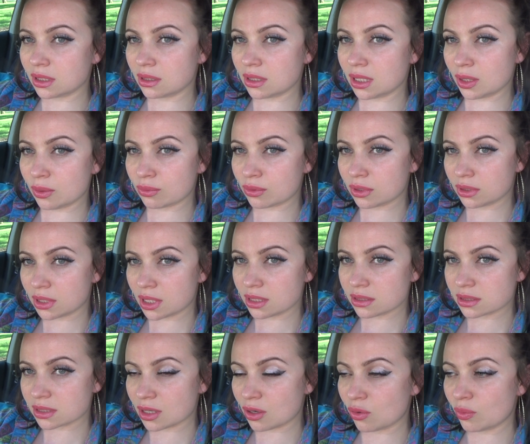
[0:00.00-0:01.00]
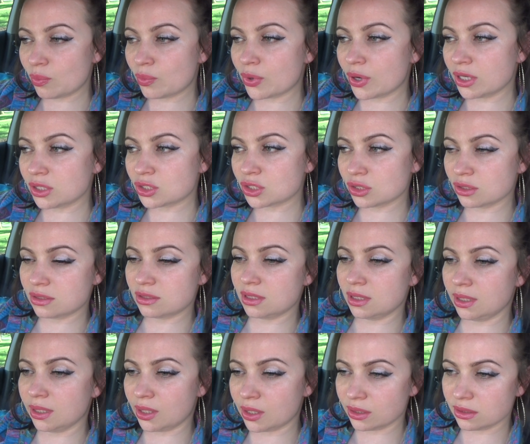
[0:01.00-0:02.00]
and they realize how precious
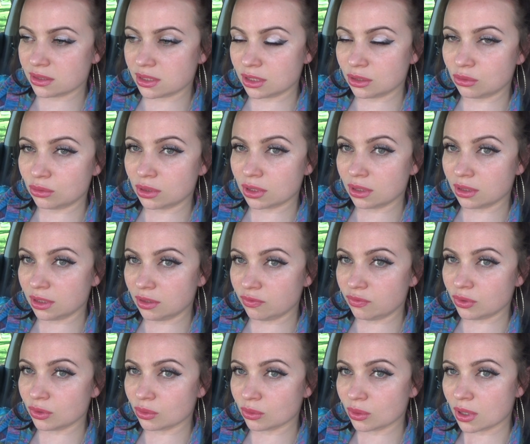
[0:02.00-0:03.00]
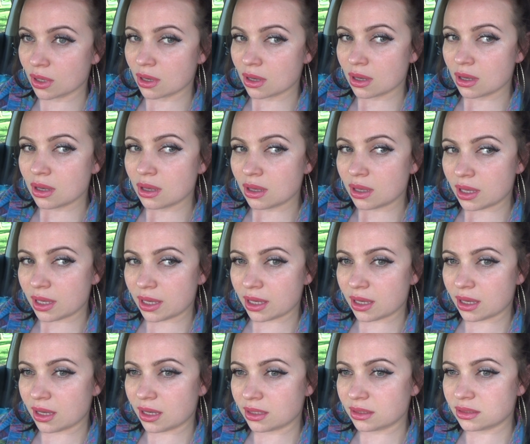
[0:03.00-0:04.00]
they are, and they're gonna leave you.
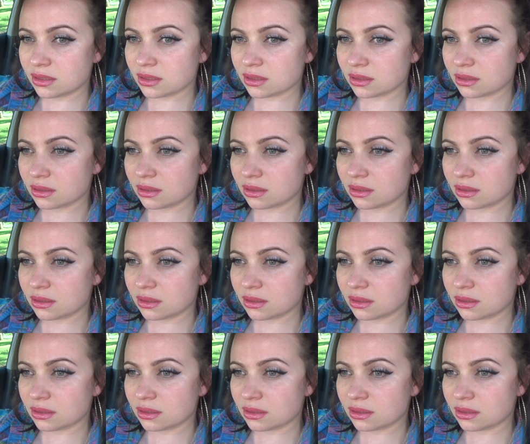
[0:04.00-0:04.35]
And